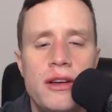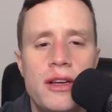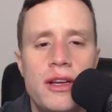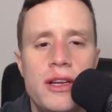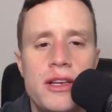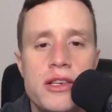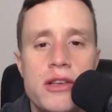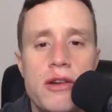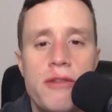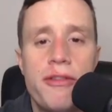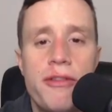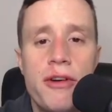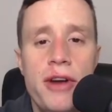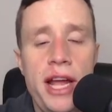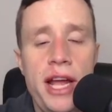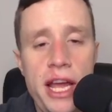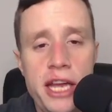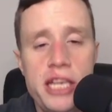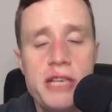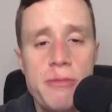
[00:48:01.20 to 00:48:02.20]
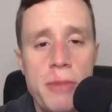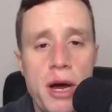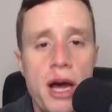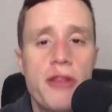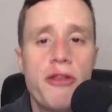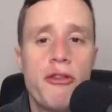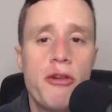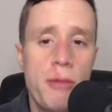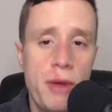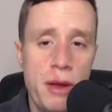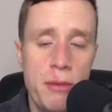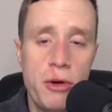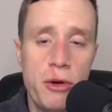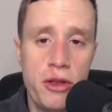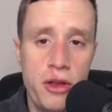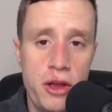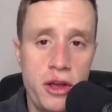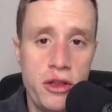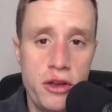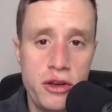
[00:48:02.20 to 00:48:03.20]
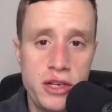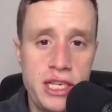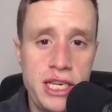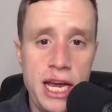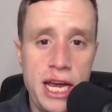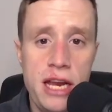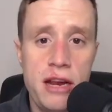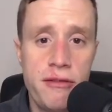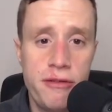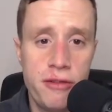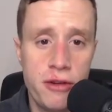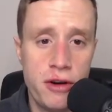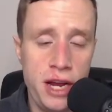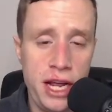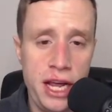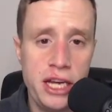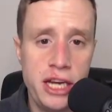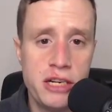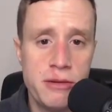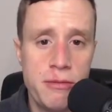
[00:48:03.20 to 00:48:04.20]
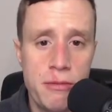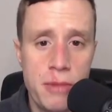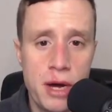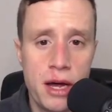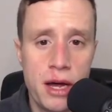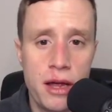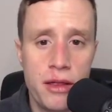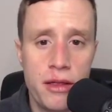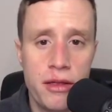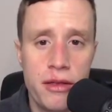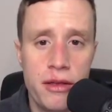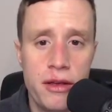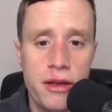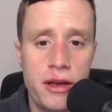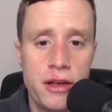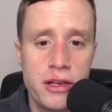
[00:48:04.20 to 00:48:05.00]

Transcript: for each month, remember, there's data for each month.